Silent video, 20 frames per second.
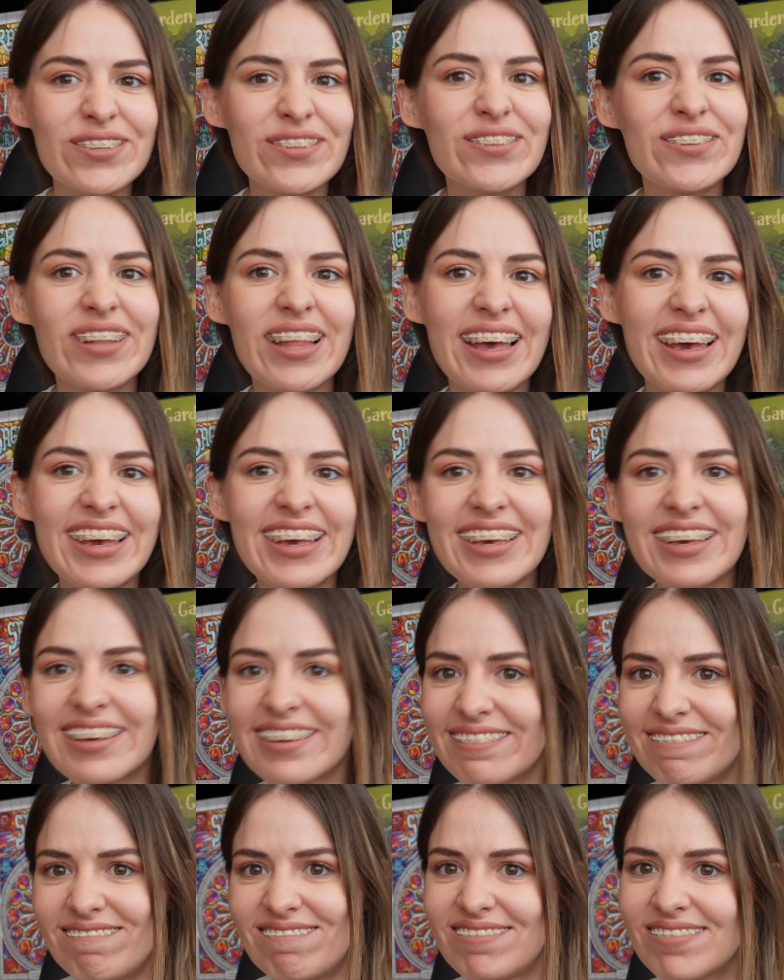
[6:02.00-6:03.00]
to
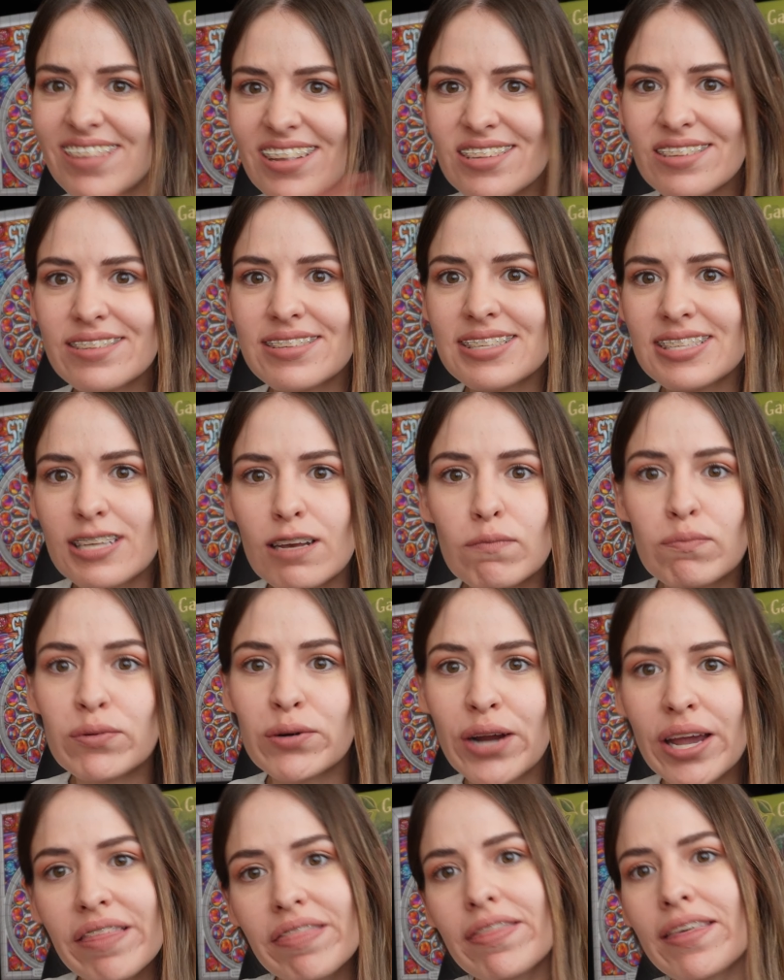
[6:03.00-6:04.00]
like
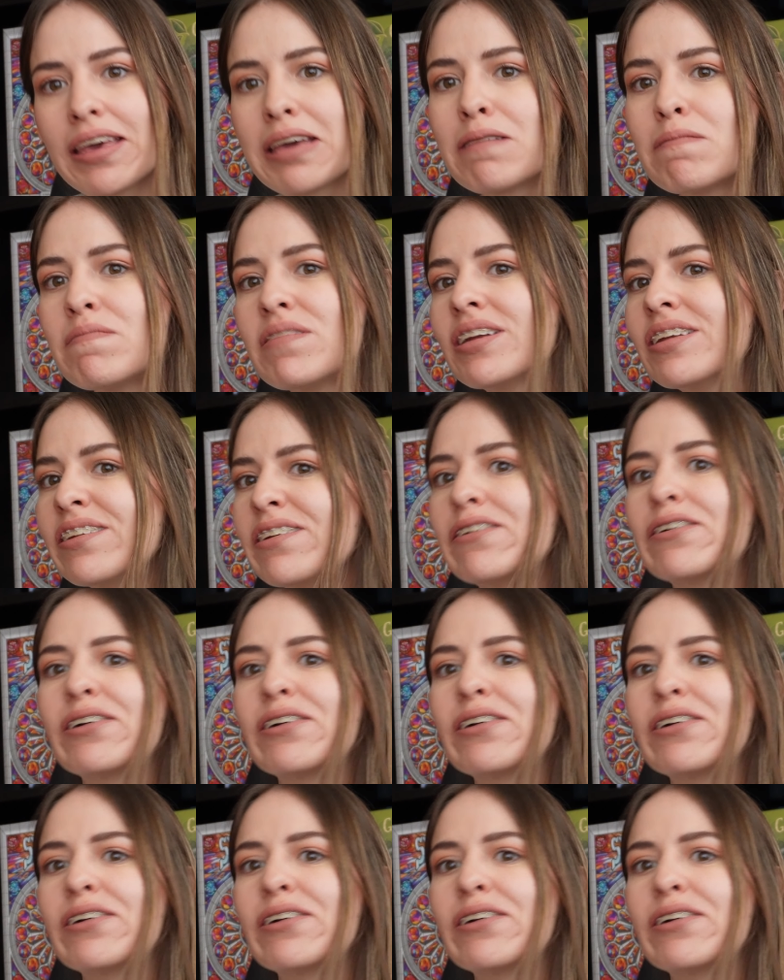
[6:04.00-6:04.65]
separate them, and